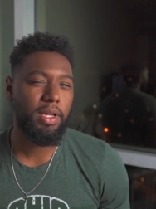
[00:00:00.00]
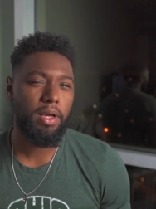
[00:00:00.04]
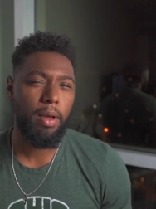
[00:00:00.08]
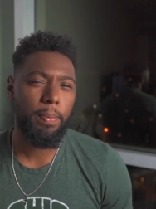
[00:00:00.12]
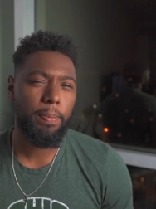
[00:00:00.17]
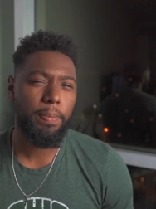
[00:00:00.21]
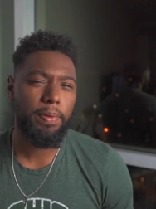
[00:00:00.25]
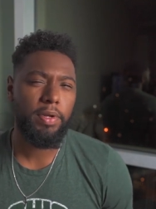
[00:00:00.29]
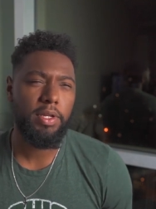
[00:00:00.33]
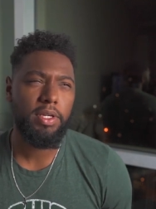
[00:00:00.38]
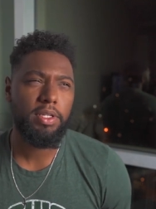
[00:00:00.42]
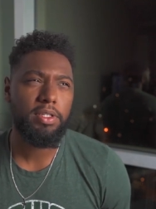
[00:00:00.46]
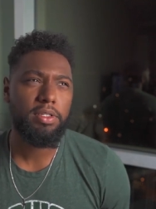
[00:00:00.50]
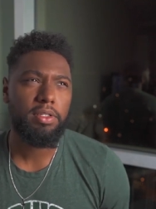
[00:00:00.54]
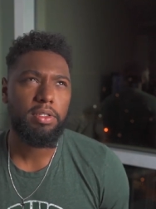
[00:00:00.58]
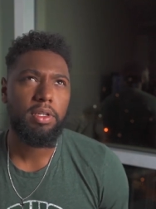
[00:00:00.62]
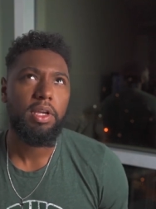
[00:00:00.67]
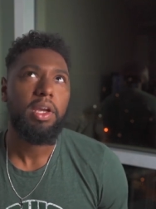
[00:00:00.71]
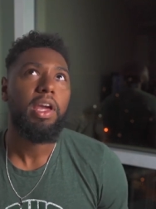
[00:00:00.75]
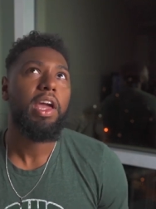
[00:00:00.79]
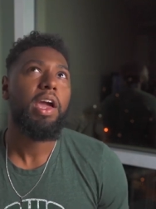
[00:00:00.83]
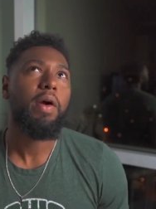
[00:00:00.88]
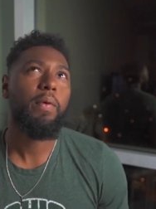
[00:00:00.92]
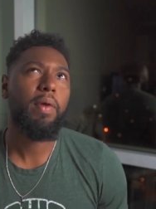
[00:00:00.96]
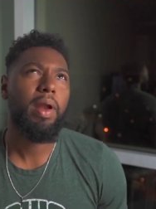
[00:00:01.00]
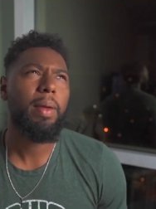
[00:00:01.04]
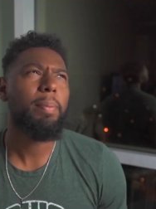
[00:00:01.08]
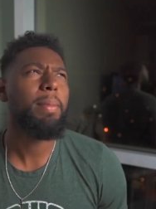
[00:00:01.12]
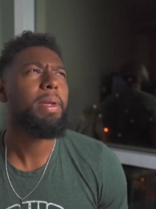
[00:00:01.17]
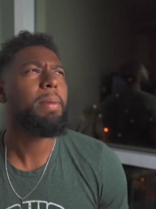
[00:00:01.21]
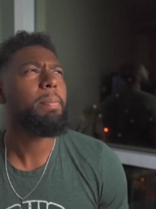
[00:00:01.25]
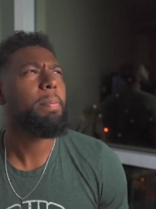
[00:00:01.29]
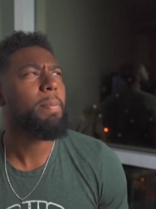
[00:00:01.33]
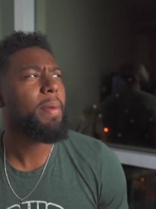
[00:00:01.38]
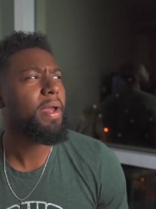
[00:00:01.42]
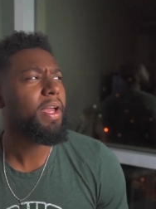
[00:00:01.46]
companies. And when I
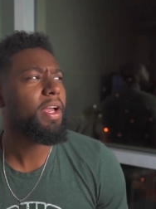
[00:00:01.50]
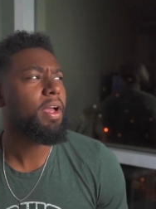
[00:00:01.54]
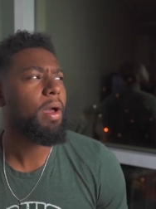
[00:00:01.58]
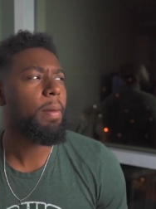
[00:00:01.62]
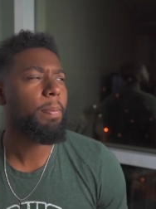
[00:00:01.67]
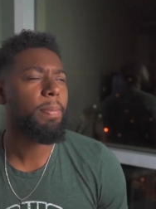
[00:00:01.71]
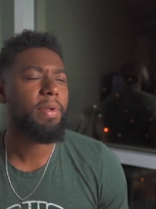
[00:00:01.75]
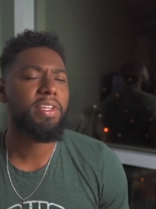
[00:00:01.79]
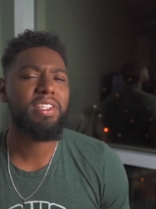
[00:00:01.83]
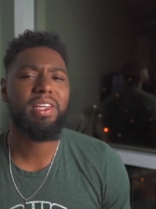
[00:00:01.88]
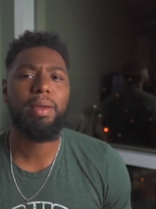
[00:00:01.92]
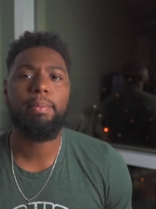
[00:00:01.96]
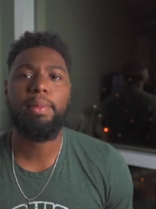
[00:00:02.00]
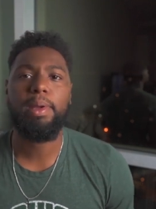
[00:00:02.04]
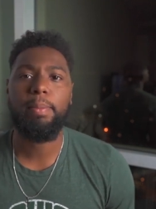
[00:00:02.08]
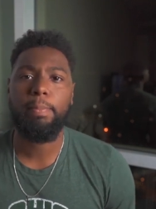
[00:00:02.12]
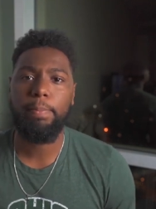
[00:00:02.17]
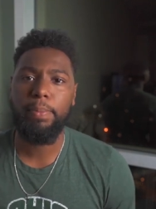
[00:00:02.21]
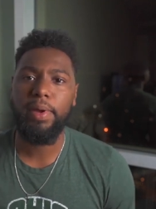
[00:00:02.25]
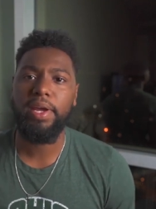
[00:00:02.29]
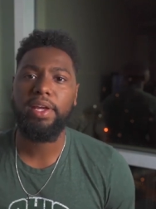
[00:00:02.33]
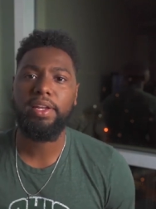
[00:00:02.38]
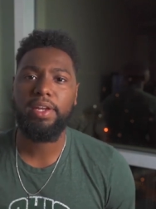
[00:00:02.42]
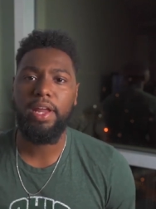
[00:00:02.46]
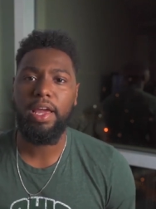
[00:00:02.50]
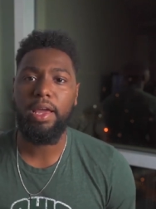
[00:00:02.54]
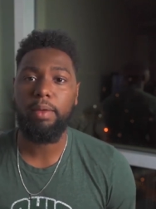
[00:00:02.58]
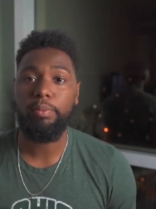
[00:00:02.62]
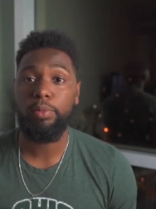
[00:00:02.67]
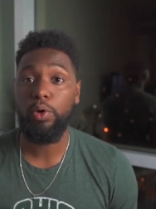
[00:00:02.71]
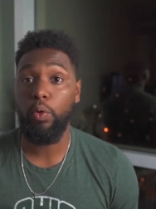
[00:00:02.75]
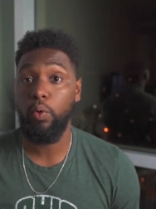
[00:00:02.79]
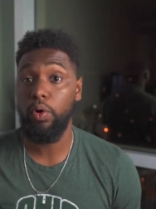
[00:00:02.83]
mean big companies, I mean big name.